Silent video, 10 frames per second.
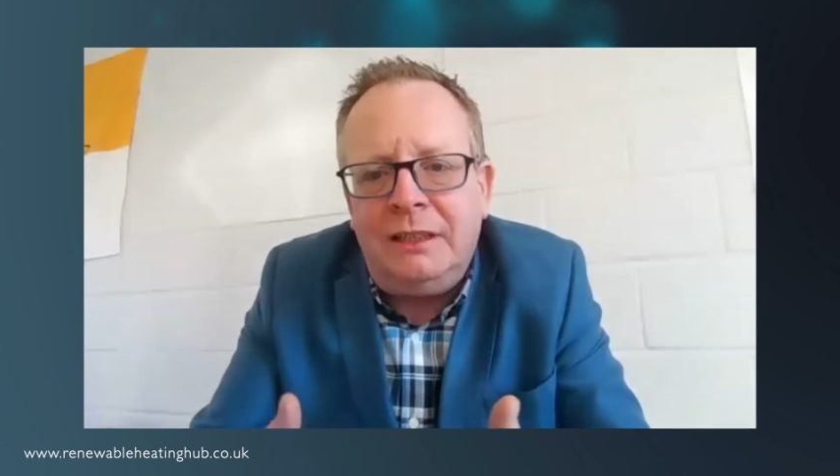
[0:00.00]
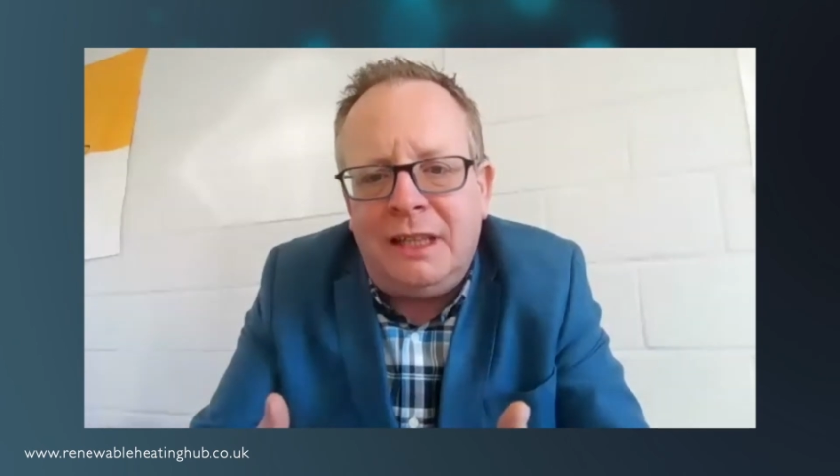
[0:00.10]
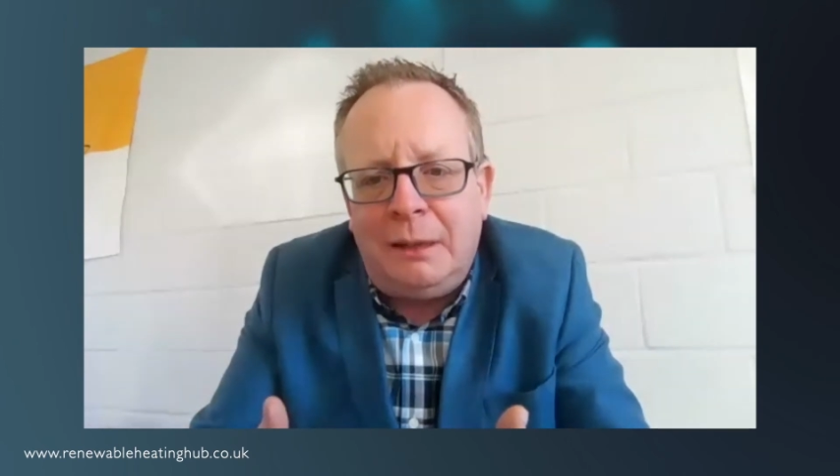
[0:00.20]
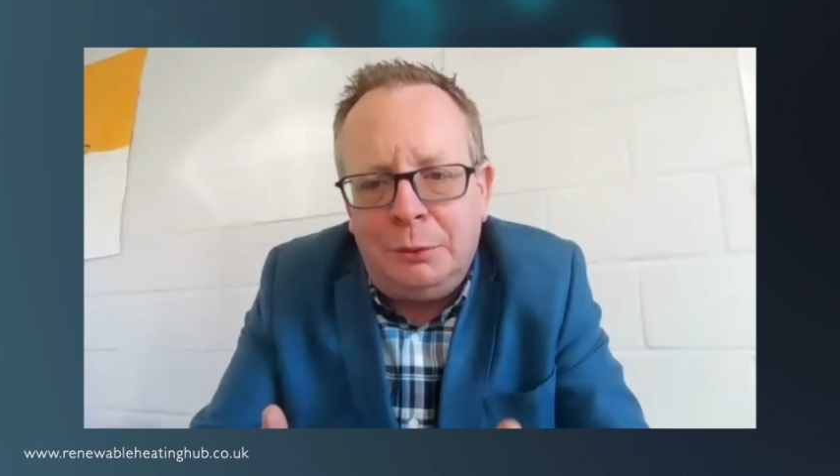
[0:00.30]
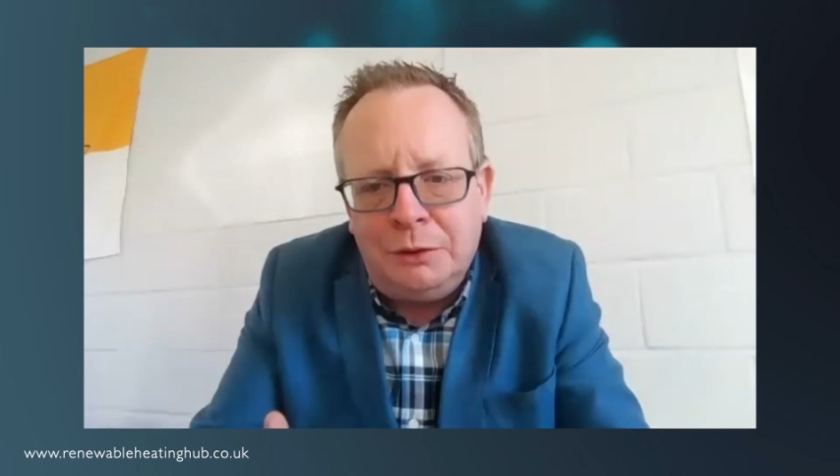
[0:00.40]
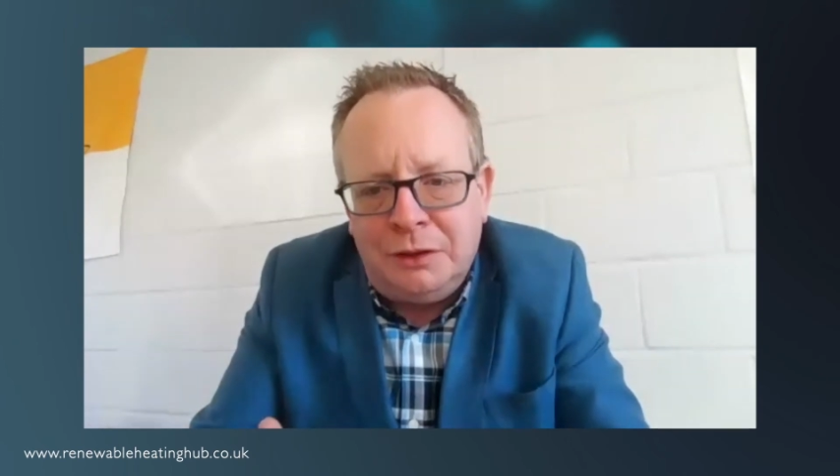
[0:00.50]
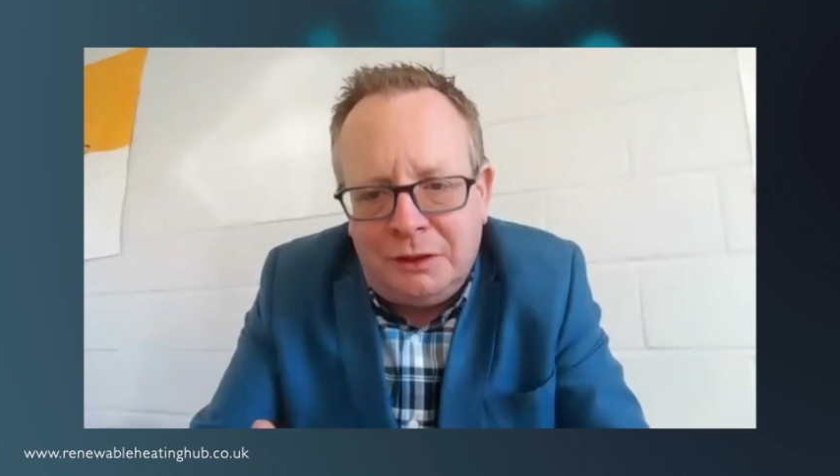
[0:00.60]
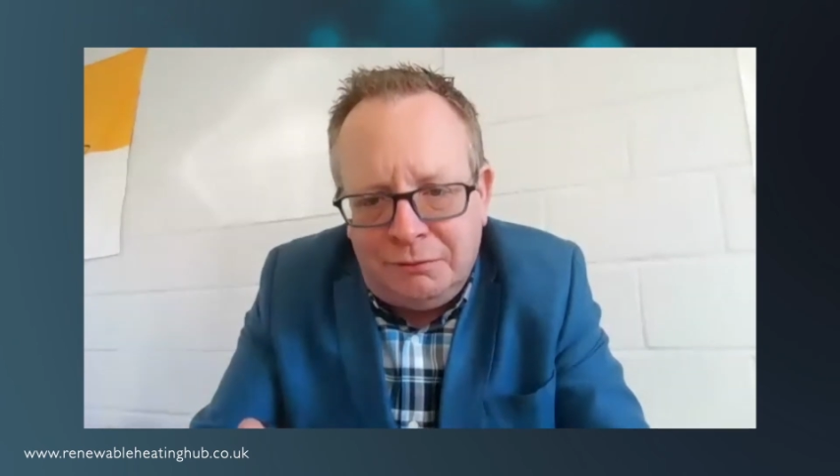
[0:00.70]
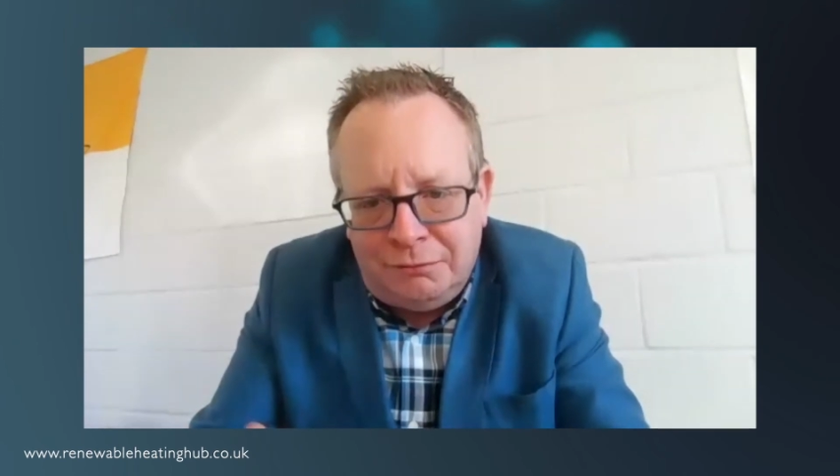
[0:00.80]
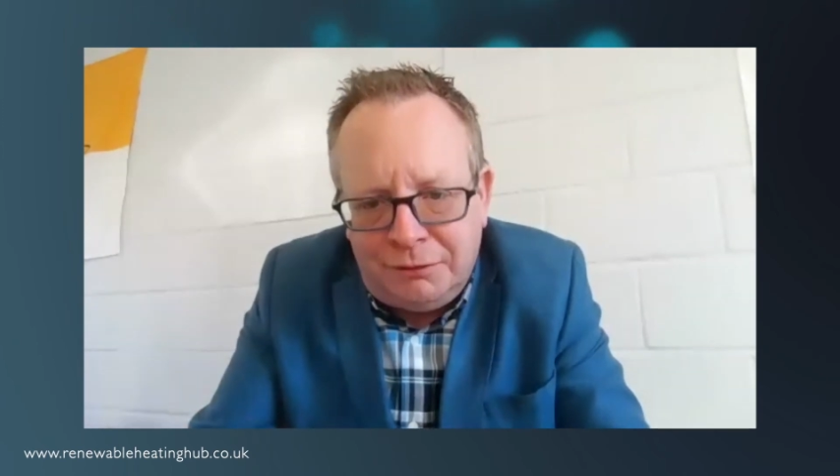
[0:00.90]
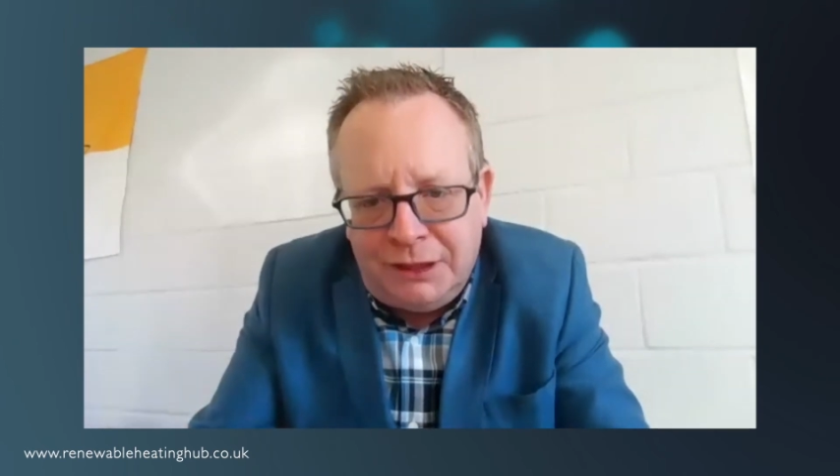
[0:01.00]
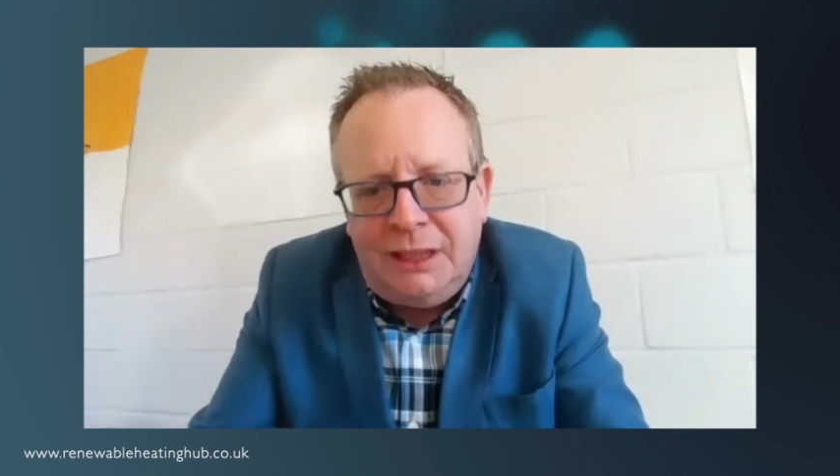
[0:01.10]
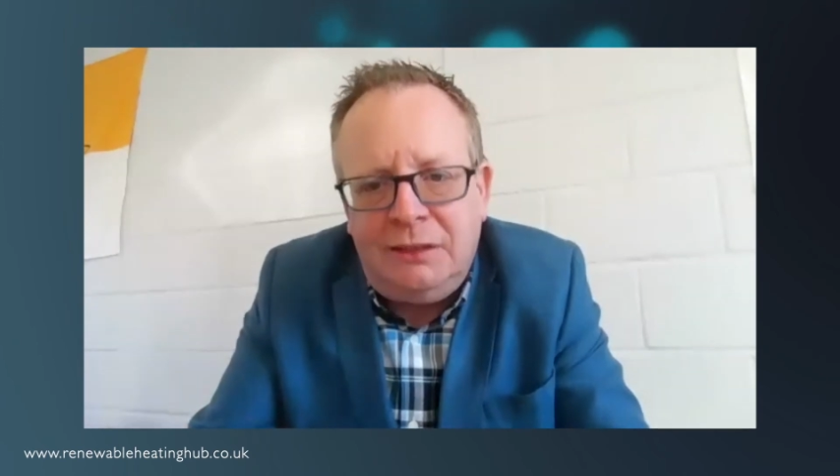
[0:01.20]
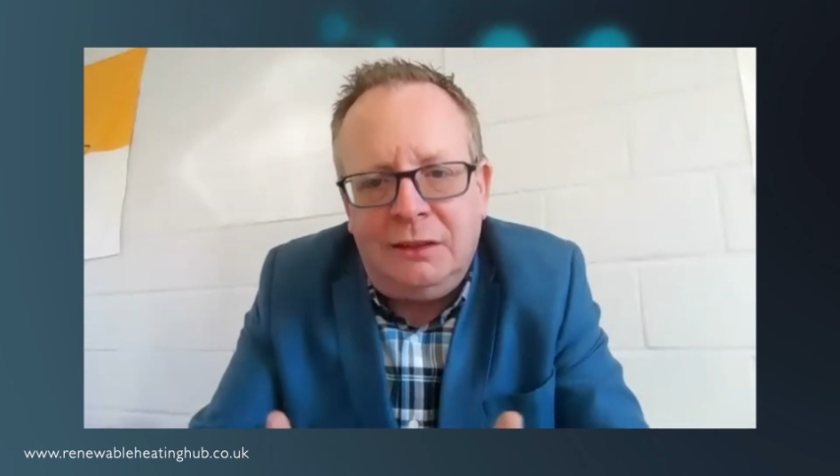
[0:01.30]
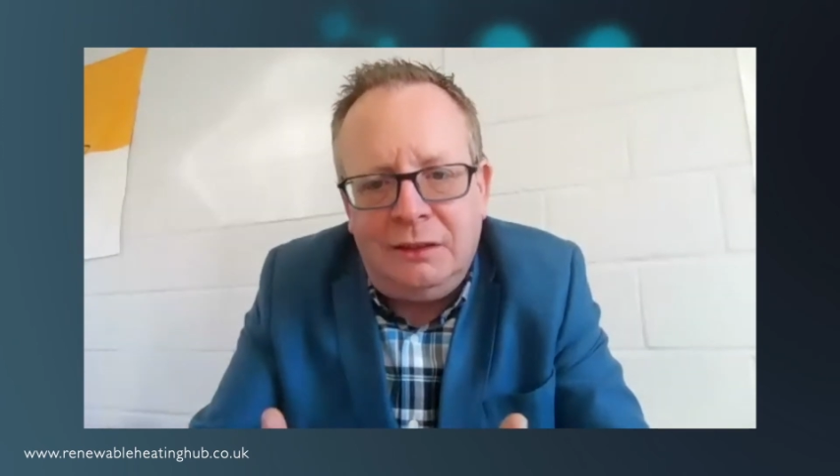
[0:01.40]
that water could
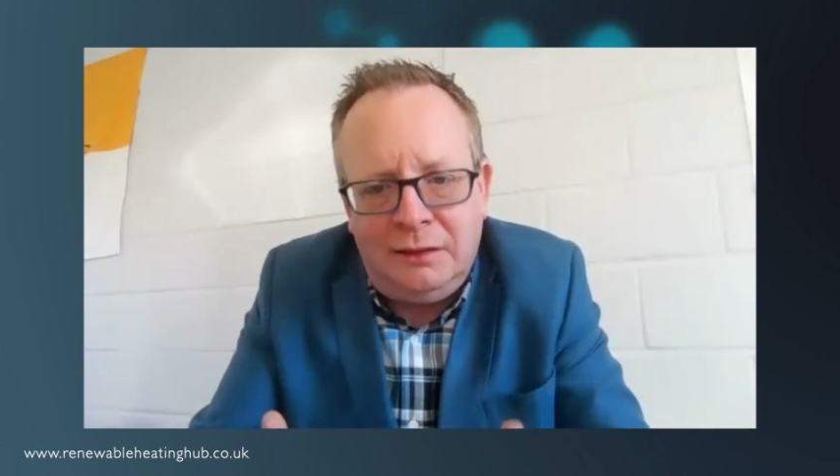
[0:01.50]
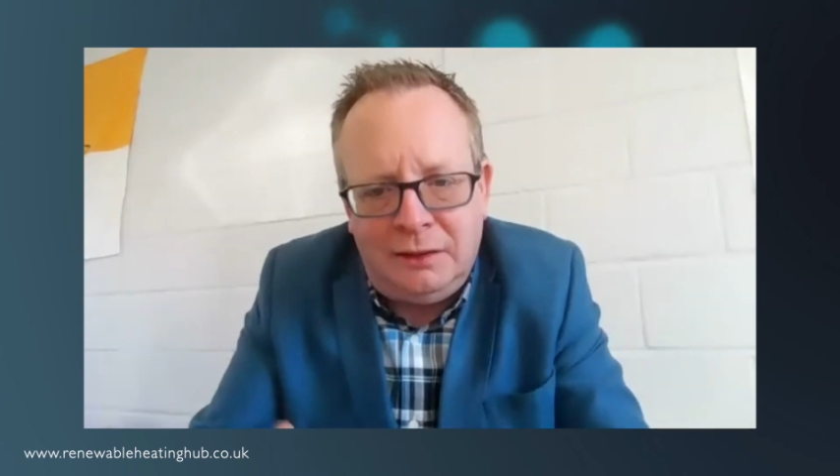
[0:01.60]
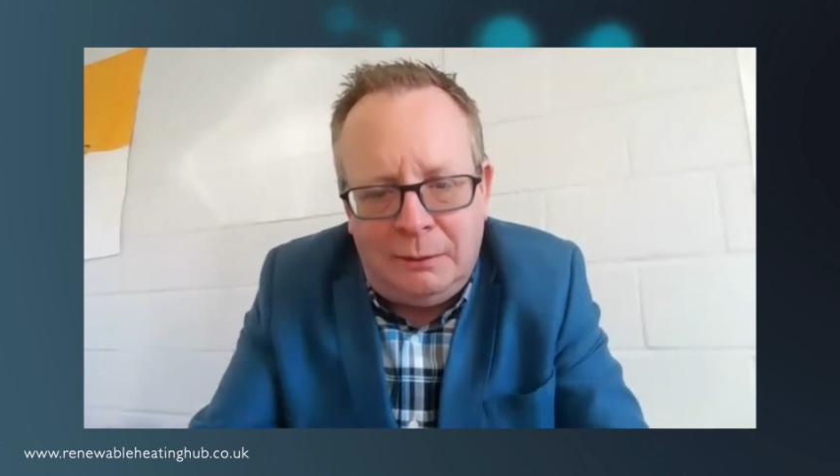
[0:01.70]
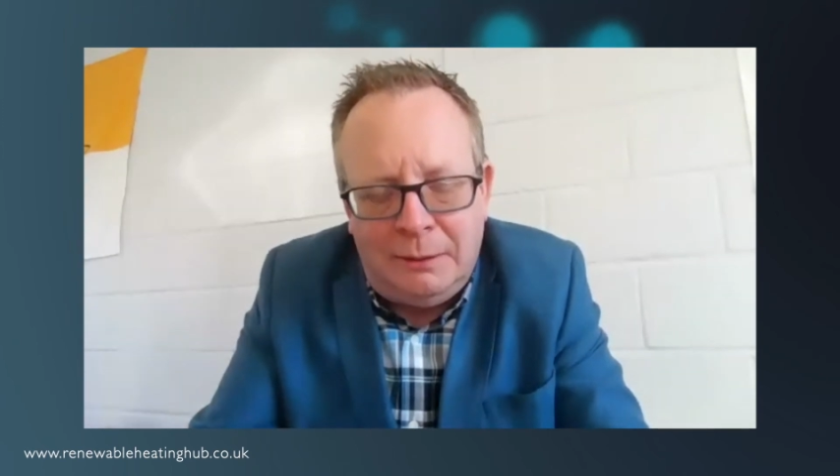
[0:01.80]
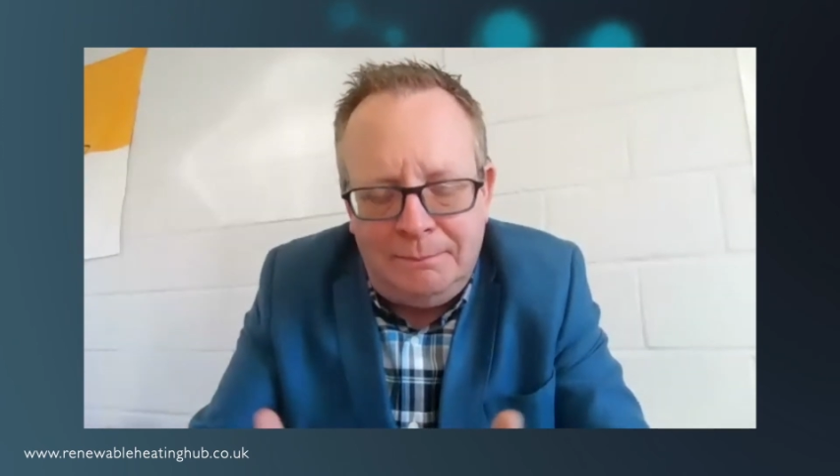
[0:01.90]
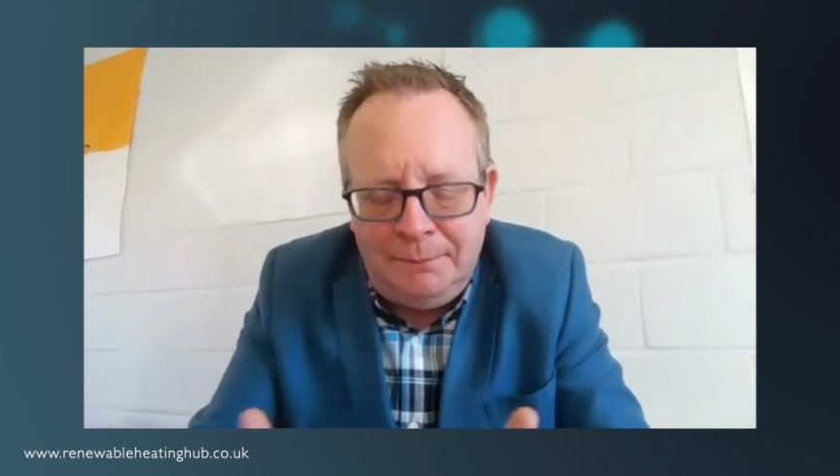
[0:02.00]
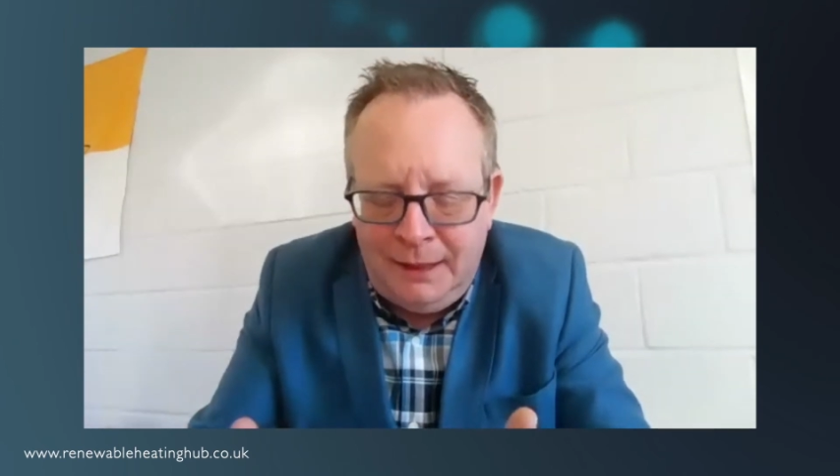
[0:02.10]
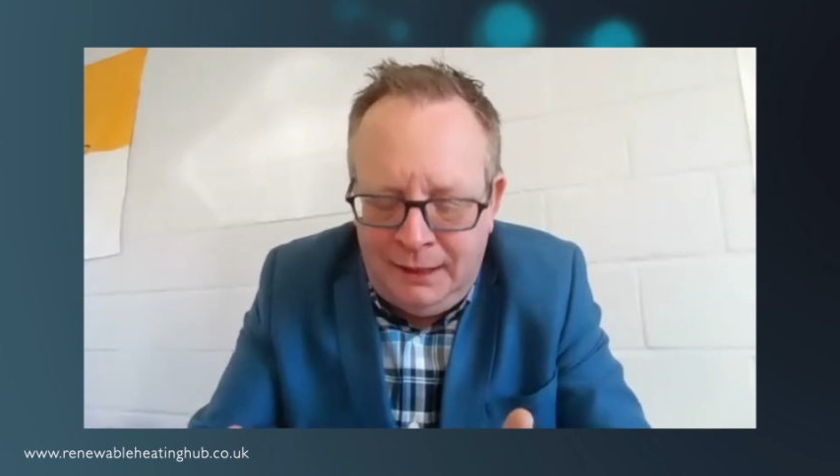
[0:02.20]
freeze and so on.